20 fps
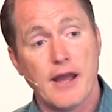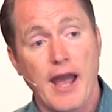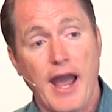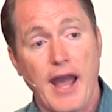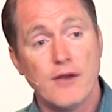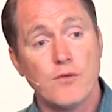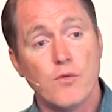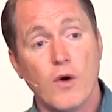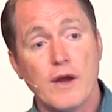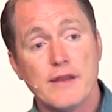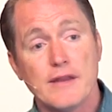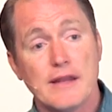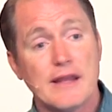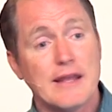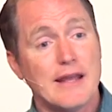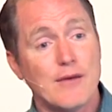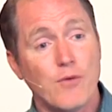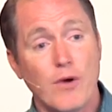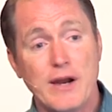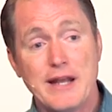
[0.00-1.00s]
And
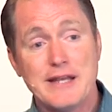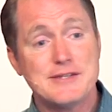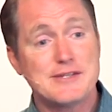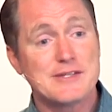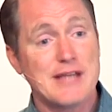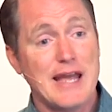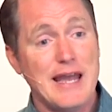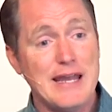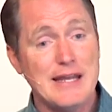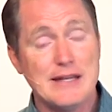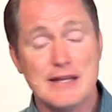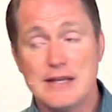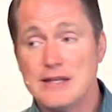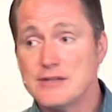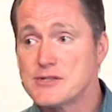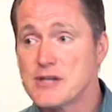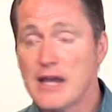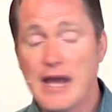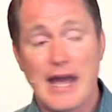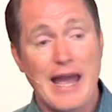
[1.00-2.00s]
what he's saying
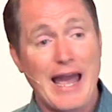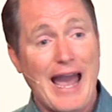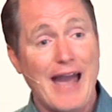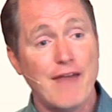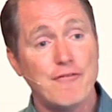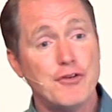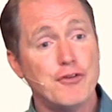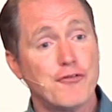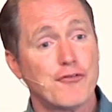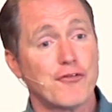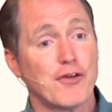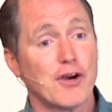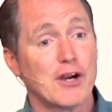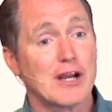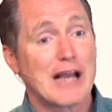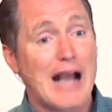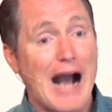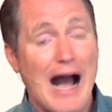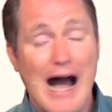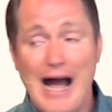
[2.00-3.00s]
is, have you
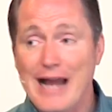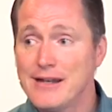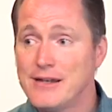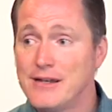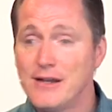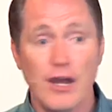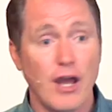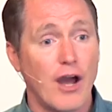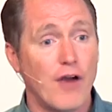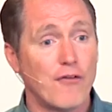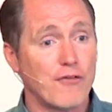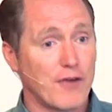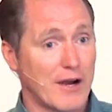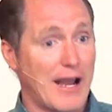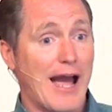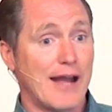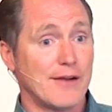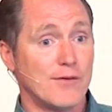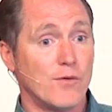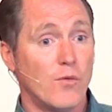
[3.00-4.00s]
forgotten?
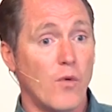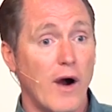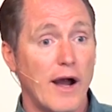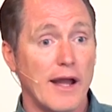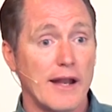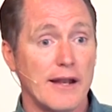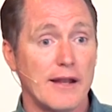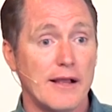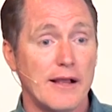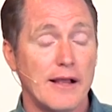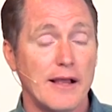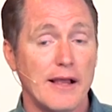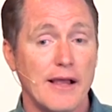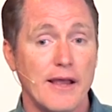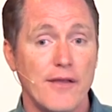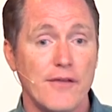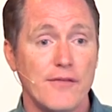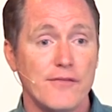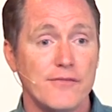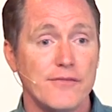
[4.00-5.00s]
Forgotten what?
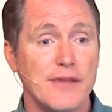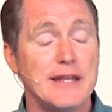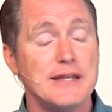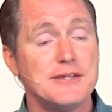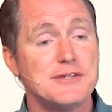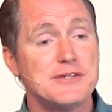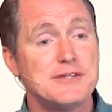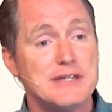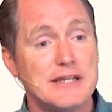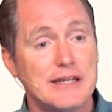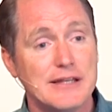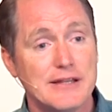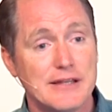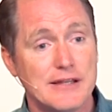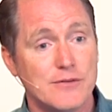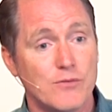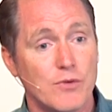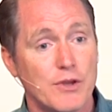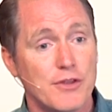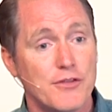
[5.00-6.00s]
That he's
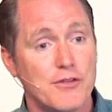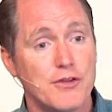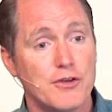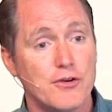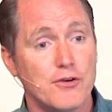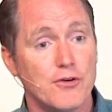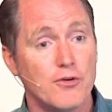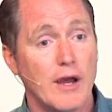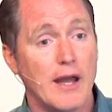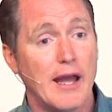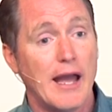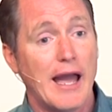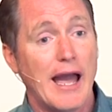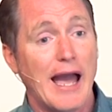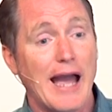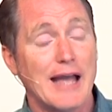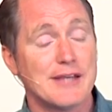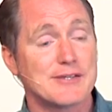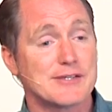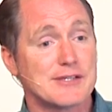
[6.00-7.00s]
dealing with you
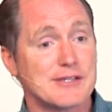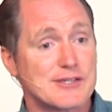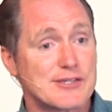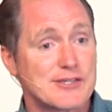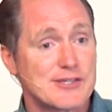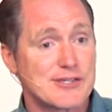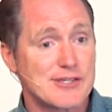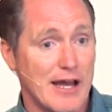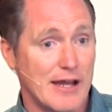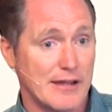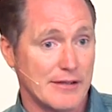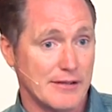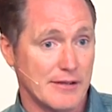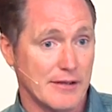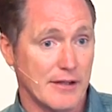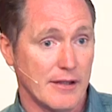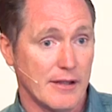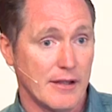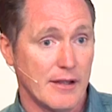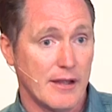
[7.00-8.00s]
as a
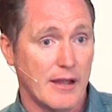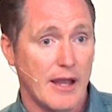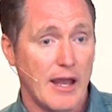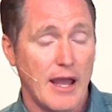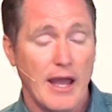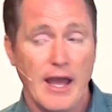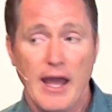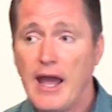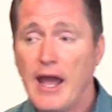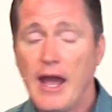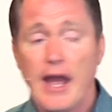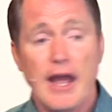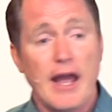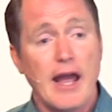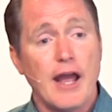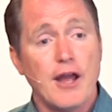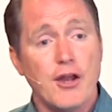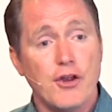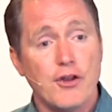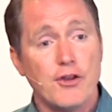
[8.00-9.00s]
son.
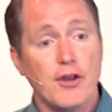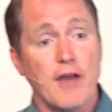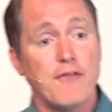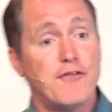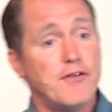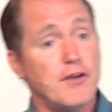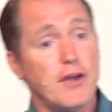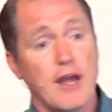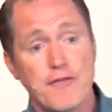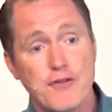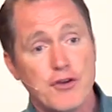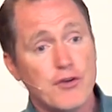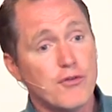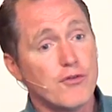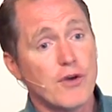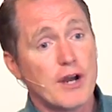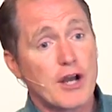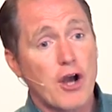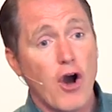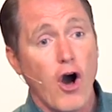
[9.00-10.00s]
If you
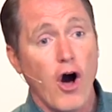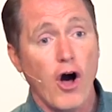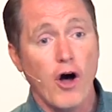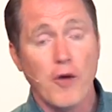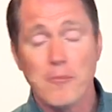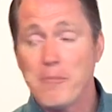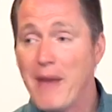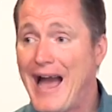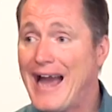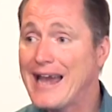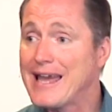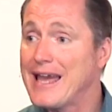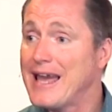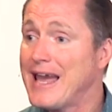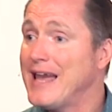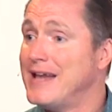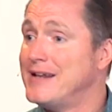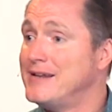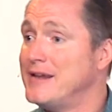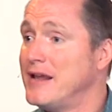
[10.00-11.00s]
recall back
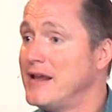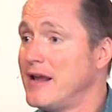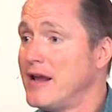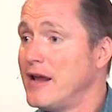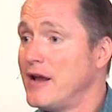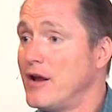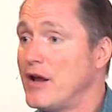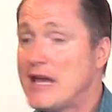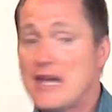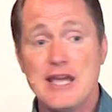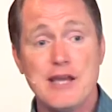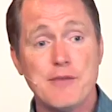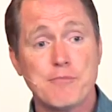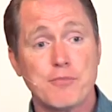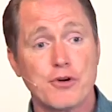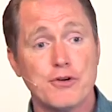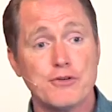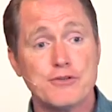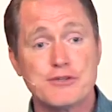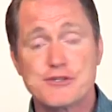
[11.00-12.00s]
in
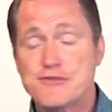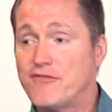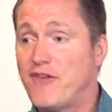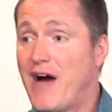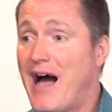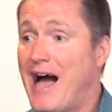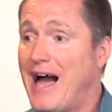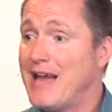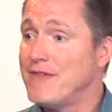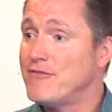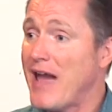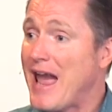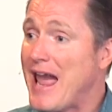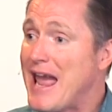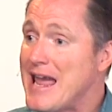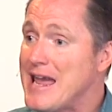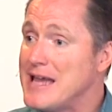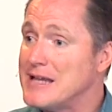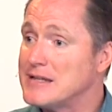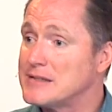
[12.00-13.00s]
Hebrews
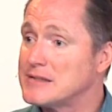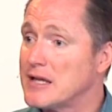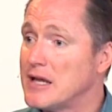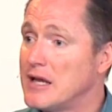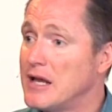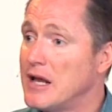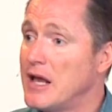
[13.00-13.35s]
5:8,